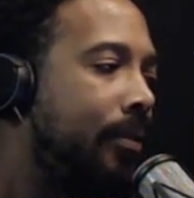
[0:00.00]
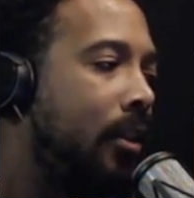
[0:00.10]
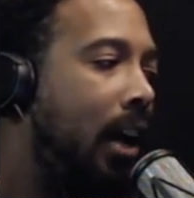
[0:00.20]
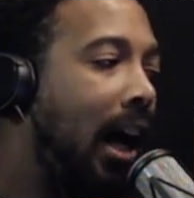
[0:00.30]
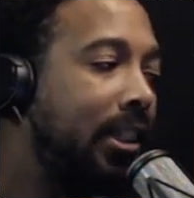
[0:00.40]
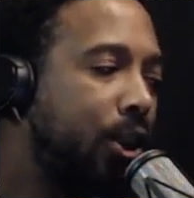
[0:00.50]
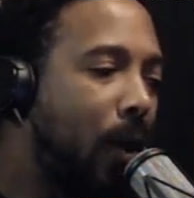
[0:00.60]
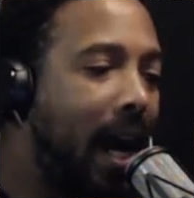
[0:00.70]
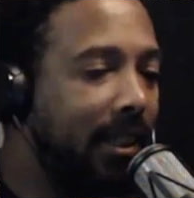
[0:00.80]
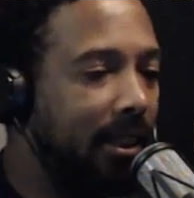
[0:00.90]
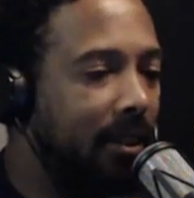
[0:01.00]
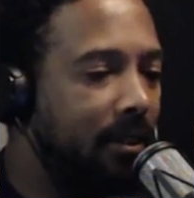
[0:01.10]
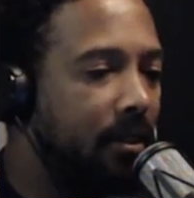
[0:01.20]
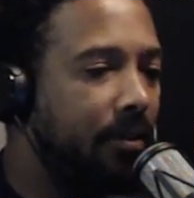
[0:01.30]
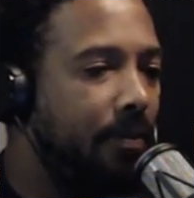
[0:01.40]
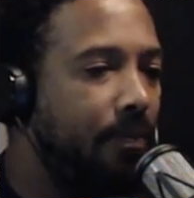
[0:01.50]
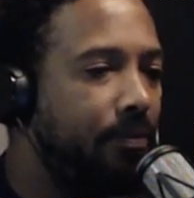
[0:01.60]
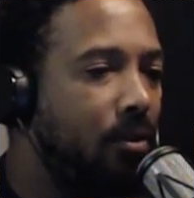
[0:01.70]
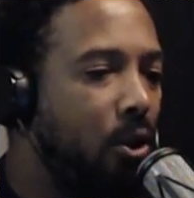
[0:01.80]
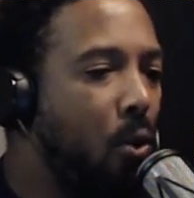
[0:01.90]
A distraction.
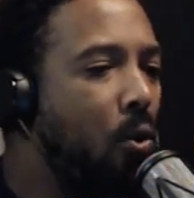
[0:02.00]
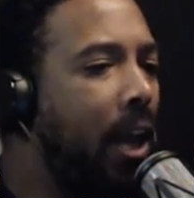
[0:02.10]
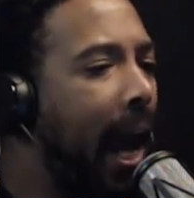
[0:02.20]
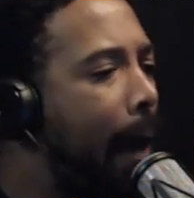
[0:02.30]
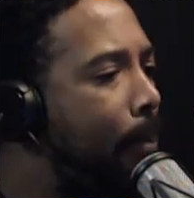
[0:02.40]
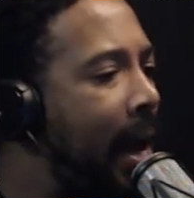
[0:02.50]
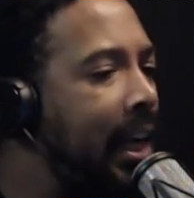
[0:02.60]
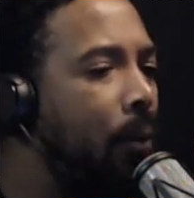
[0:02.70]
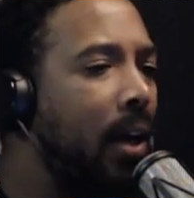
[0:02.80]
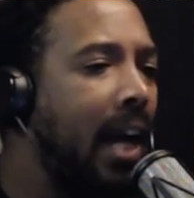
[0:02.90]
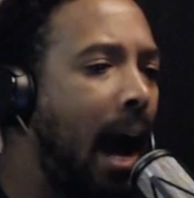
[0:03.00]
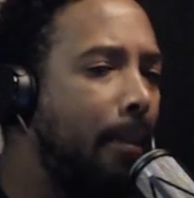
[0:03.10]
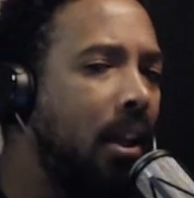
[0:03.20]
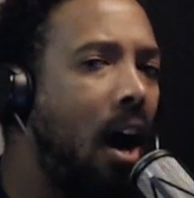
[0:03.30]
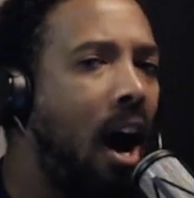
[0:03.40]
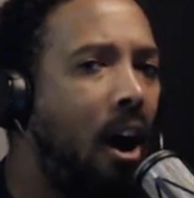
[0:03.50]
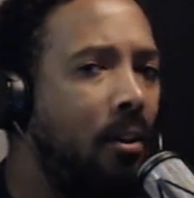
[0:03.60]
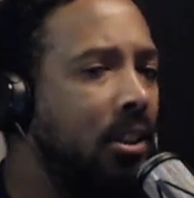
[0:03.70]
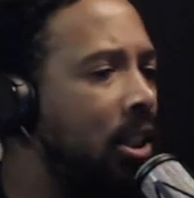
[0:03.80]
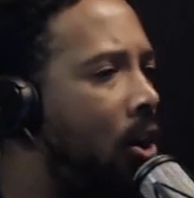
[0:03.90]
You campaigning with Kamala
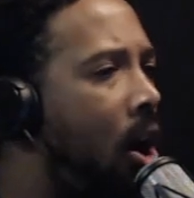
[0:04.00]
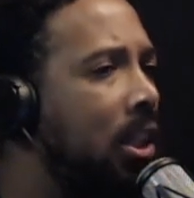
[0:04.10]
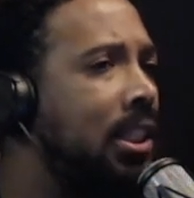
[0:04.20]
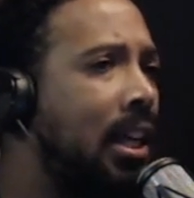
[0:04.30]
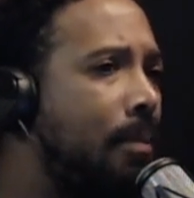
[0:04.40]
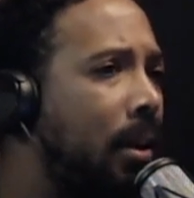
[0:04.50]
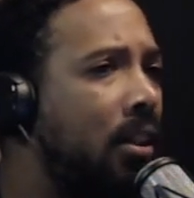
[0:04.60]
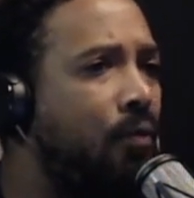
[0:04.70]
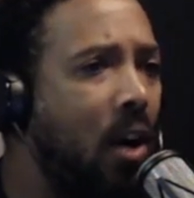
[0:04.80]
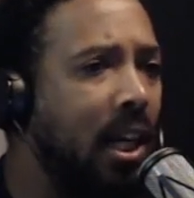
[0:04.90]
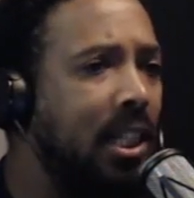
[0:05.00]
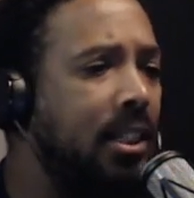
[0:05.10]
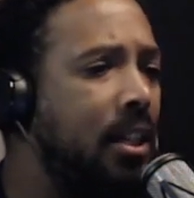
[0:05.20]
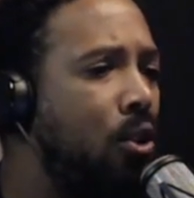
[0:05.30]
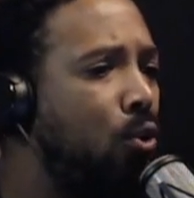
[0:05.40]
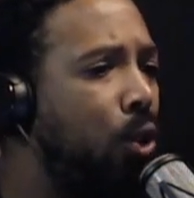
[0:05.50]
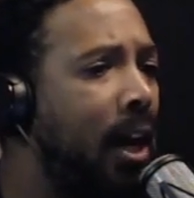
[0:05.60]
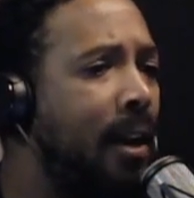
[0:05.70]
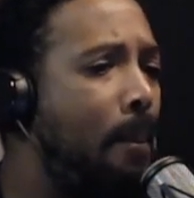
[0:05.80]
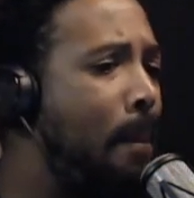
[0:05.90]
Harris and all these other motherfuckers, and you
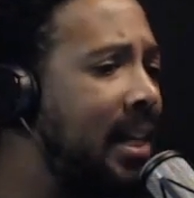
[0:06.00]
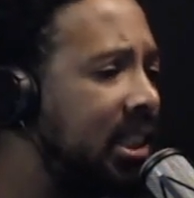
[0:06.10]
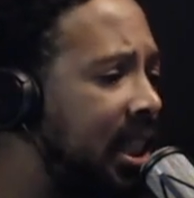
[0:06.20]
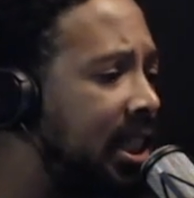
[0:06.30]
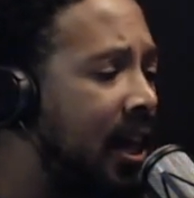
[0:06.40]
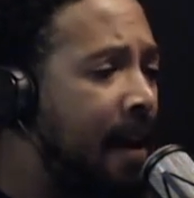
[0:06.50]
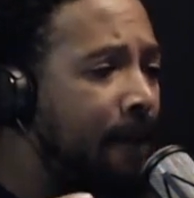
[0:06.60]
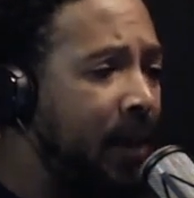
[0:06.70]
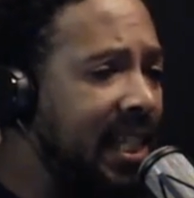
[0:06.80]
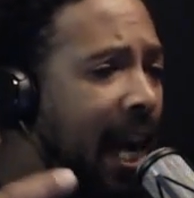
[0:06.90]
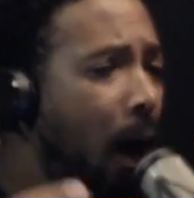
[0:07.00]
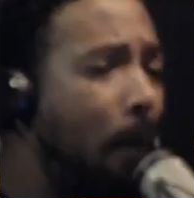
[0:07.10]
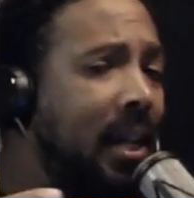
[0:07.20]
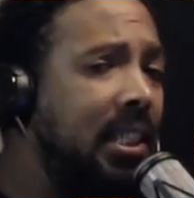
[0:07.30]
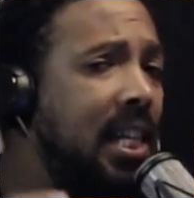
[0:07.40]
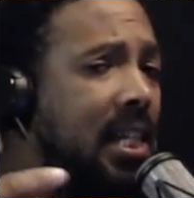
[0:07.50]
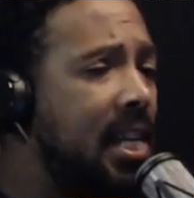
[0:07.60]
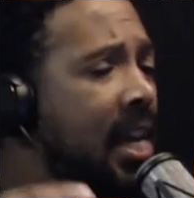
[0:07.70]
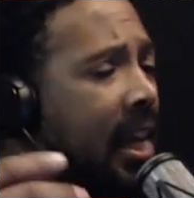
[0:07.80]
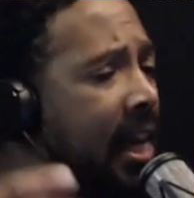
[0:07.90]
trying to mix this
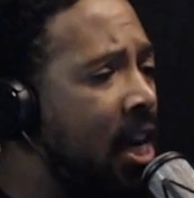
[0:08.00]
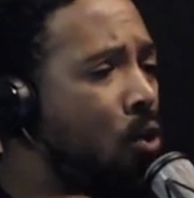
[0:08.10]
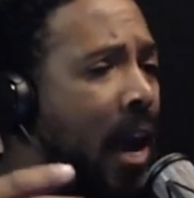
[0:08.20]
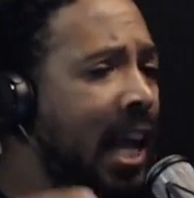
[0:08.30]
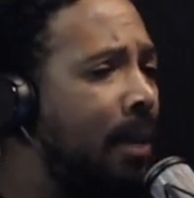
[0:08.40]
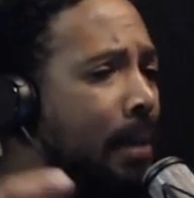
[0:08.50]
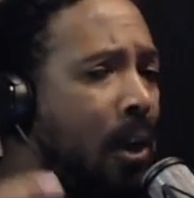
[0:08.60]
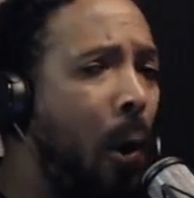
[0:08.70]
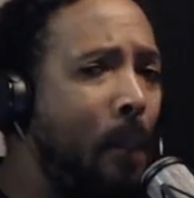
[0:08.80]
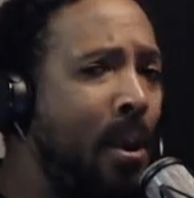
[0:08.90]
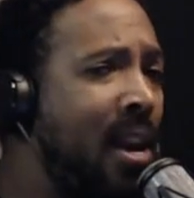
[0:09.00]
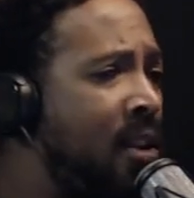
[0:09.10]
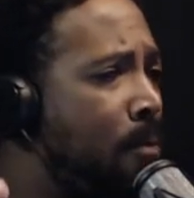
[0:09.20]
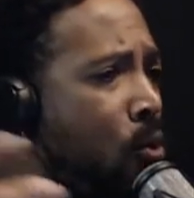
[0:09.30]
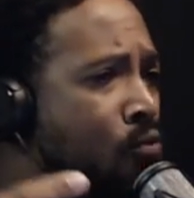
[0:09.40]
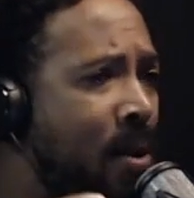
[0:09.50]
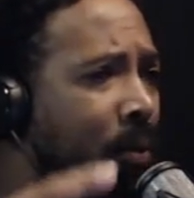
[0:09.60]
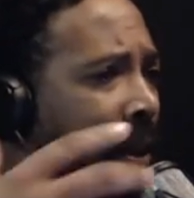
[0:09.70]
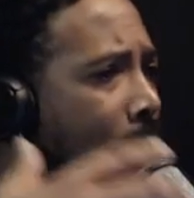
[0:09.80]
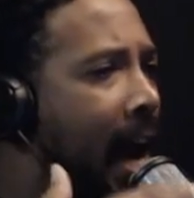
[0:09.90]
LGBTQ LMNOP movement
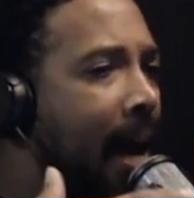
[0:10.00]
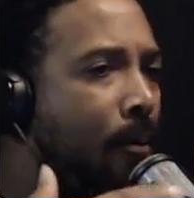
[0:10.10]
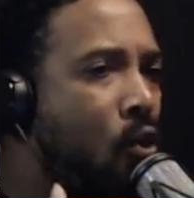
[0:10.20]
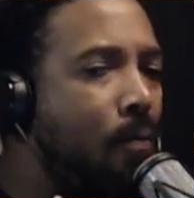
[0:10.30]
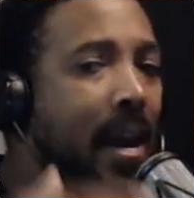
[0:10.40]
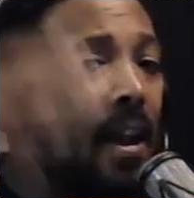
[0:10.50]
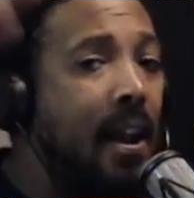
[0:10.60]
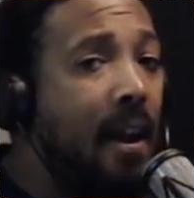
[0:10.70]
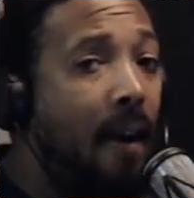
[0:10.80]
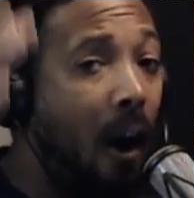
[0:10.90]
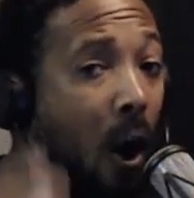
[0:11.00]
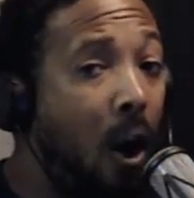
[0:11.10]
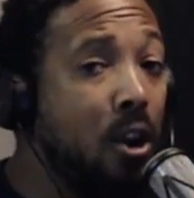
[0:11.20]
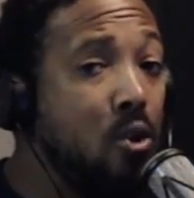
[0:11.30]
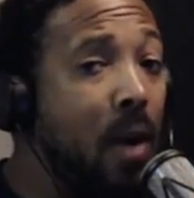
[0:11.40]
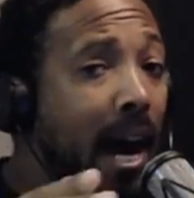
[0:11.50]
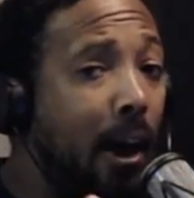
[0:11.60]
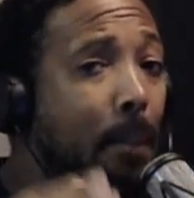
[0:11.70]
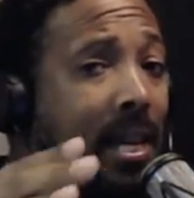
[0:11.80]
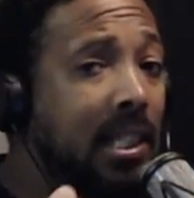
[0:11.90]
with the black movement. All you
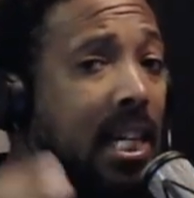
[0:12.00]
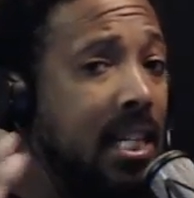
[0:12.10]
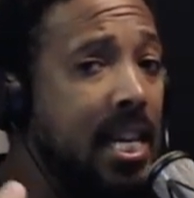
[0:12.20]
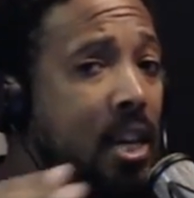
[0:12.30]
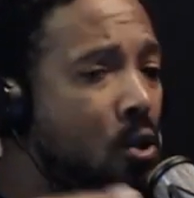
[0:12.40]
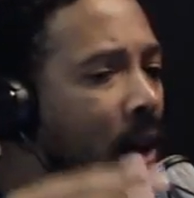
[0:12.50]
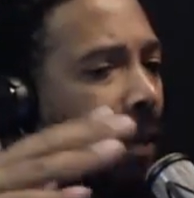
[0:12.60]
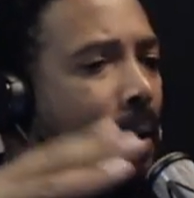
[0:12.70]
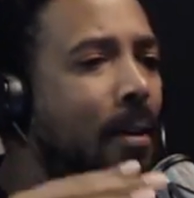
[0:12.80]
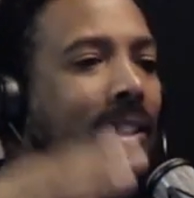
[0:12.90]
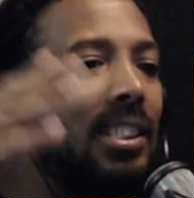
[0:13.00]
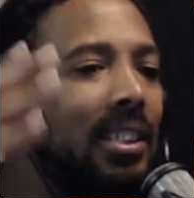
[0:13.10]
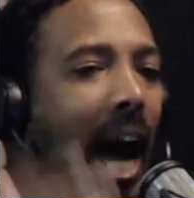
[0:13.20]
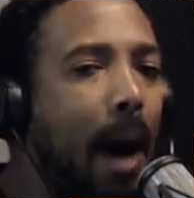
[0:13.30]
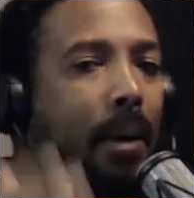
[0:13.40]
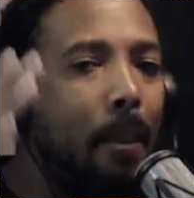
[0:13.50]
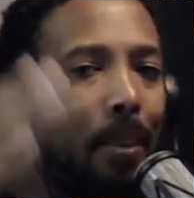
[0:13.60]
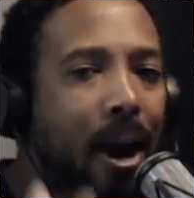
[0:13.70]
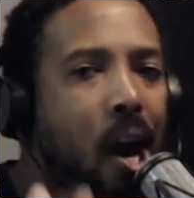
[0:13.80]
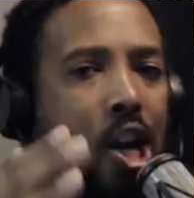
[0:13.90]
LGBTQ elements, stop
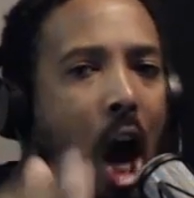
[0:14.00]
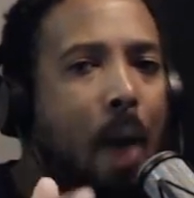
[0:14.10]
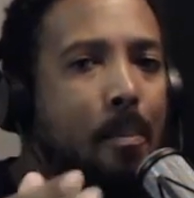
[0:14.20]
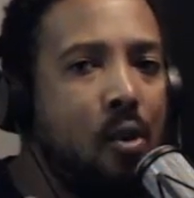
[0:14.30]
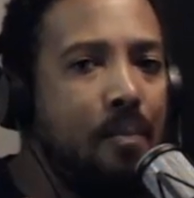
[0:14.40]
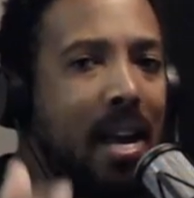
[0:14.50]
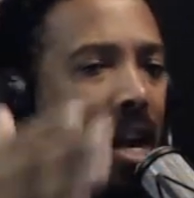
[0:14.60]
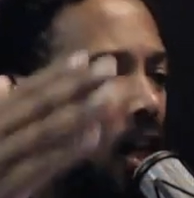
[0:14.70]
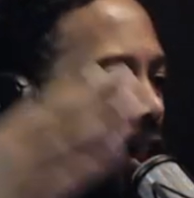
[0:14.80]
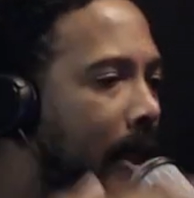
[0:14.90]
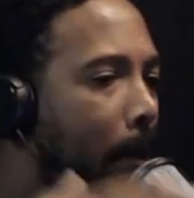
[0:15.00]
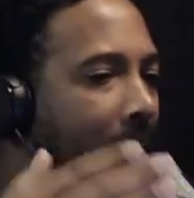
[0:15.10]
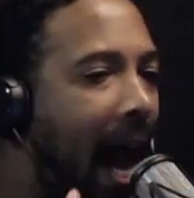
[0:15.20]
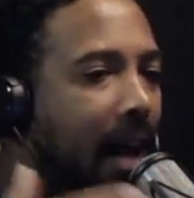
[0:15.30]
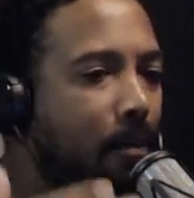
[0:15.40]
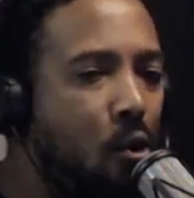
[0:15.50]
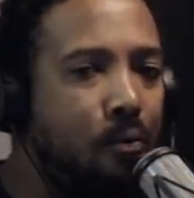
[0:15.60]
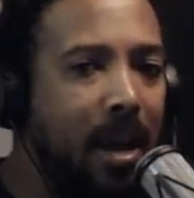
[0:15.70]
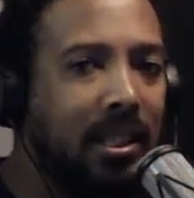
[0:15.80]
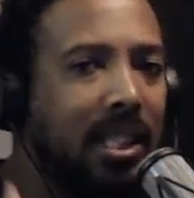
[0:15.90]
comparing y'all movement to the black
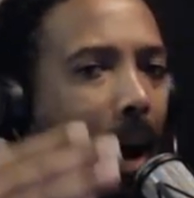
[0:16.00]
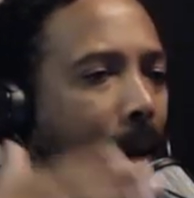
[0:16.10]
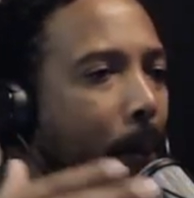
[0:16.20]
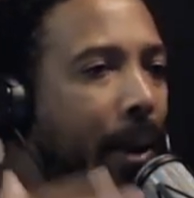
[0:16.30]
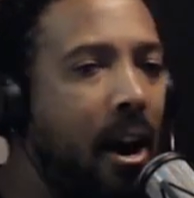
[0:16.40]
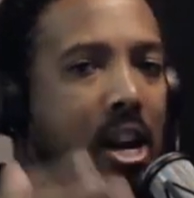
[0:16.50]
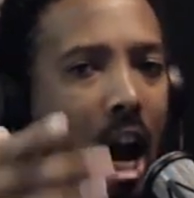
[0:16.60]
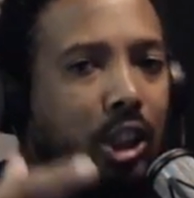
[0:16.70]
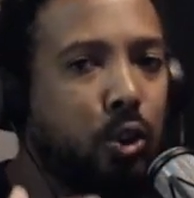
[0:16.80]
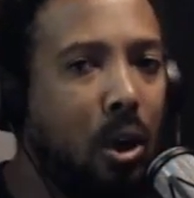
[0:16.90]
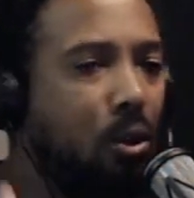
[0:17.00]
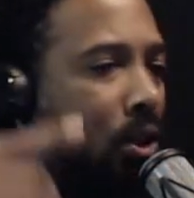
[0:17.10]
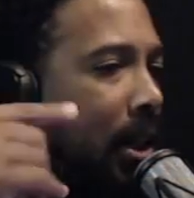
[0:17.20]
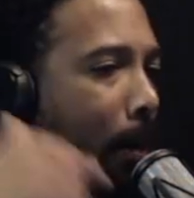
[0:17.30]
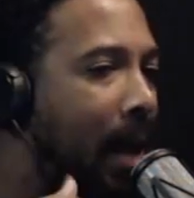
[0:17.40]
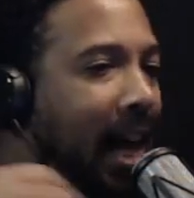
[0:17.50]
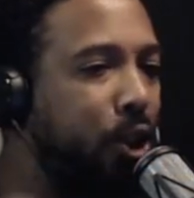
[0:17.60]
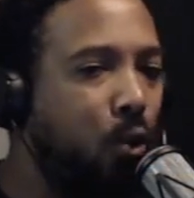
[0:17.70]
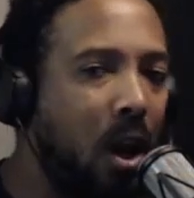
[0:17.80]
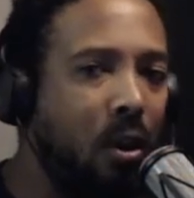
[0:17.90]
movement. Stop comparing y'all struggle to the black
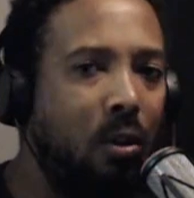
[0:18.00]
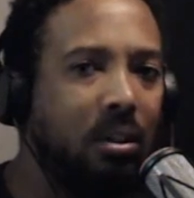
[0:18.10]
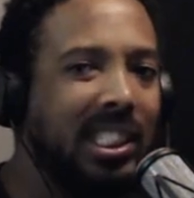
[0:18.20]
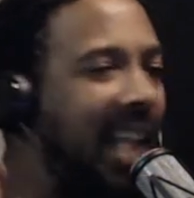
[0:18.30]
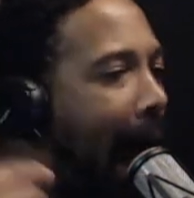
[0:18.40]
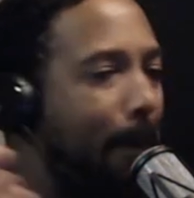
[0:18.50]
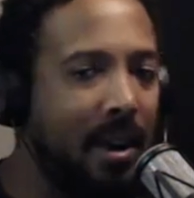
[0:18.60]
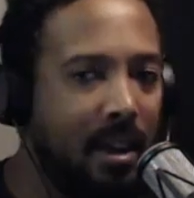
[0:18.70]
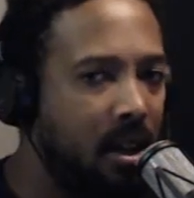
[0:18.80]
struggle. Stop it.